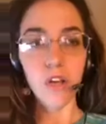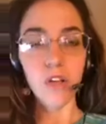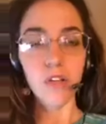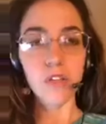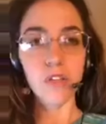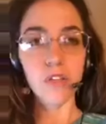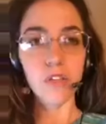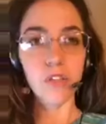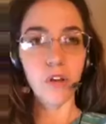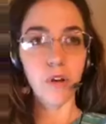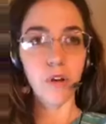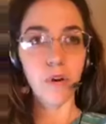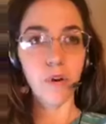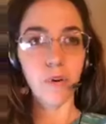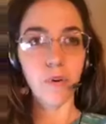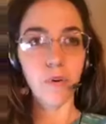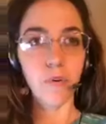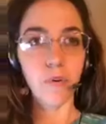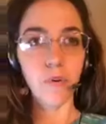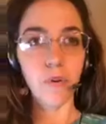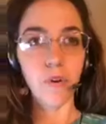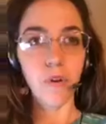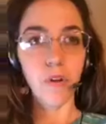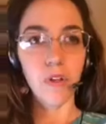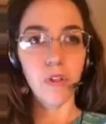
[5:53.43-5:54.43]

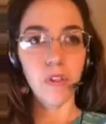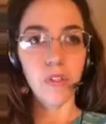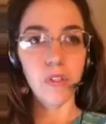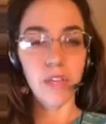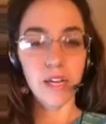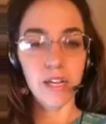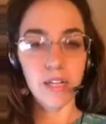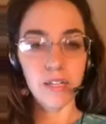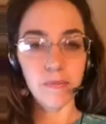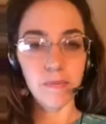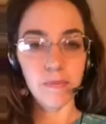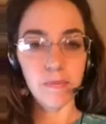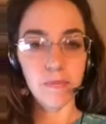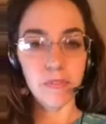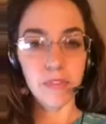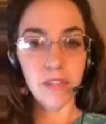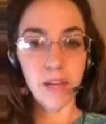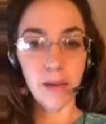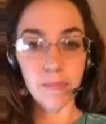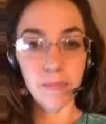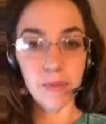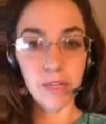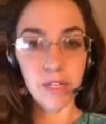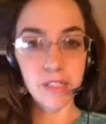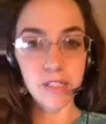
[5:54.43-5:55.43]
So that
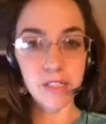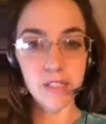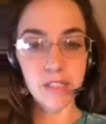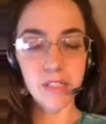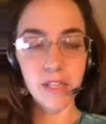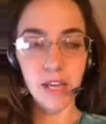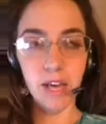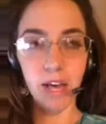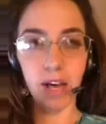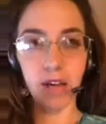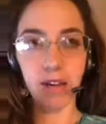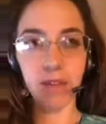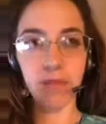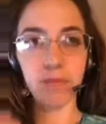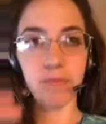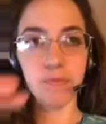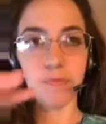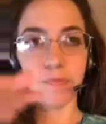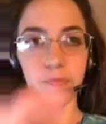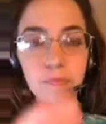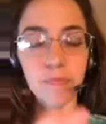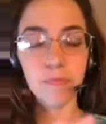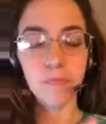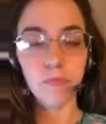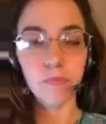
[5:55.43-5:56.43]
means that,
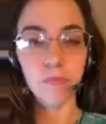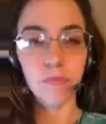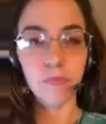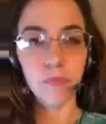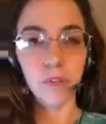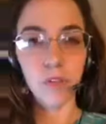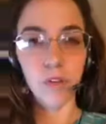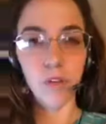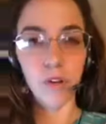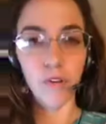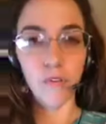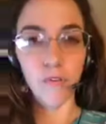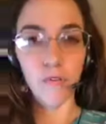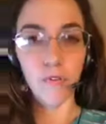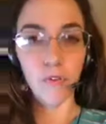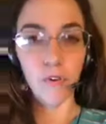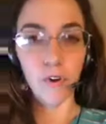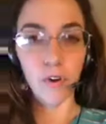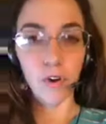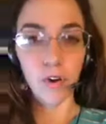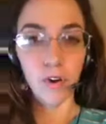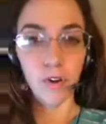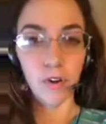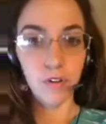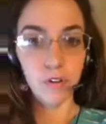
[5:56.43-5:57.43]
you know,
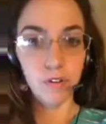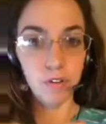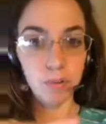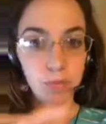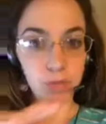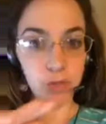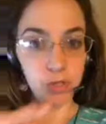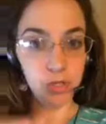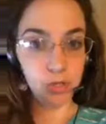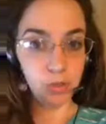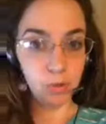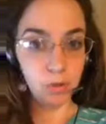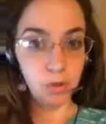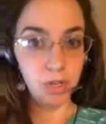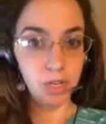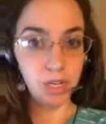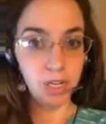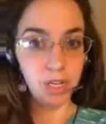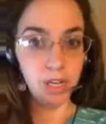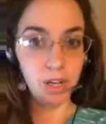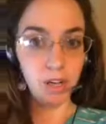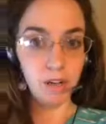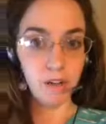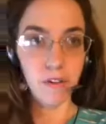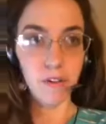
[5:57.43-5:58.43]
for the
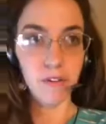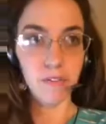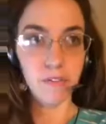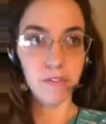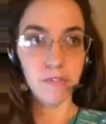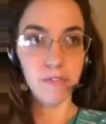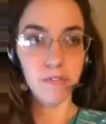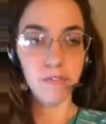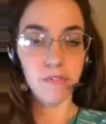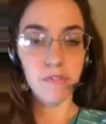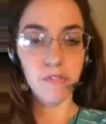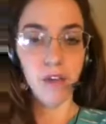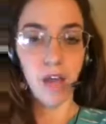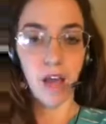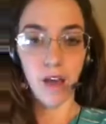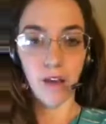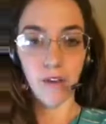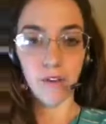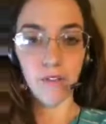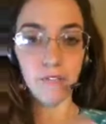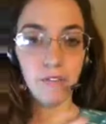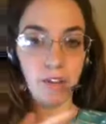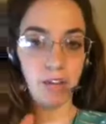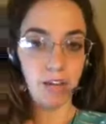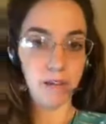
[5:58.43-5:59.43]
majority of out
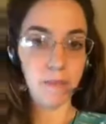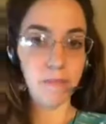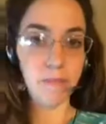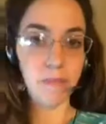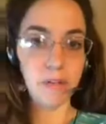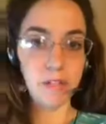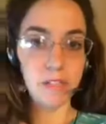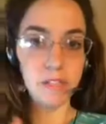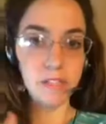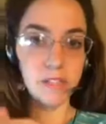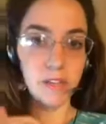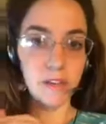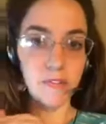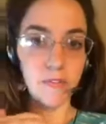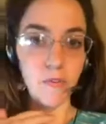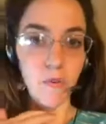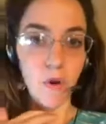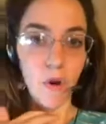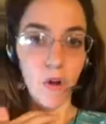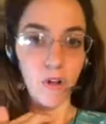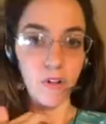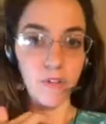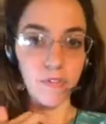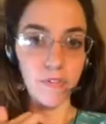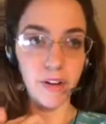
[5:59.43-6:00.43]
of 8 months, I've
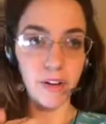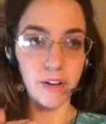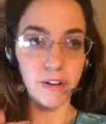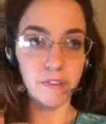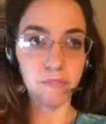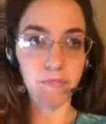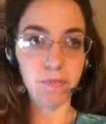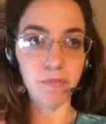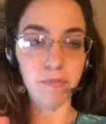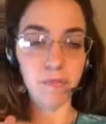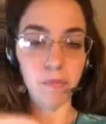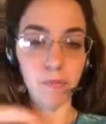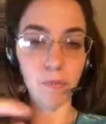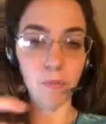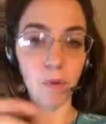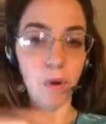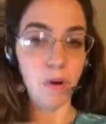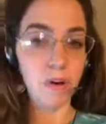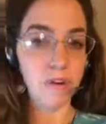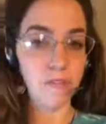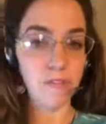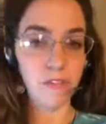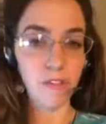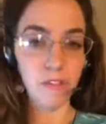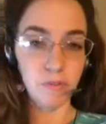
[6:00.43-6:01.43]
qualified one
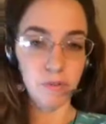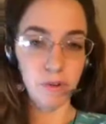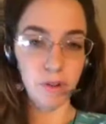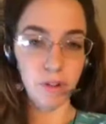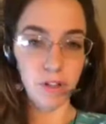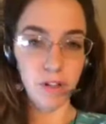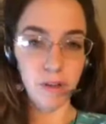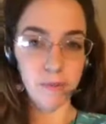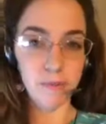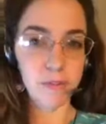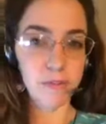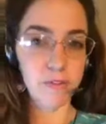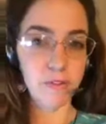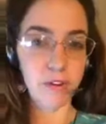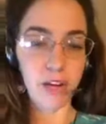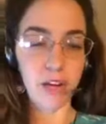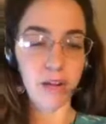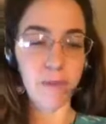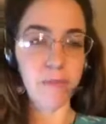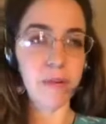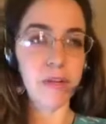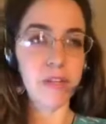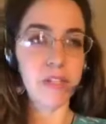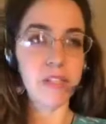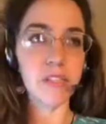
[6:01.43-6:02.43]
of the 3 clubs for
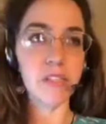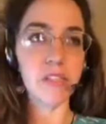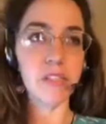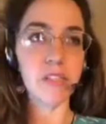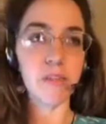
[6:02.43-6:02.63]
8 months.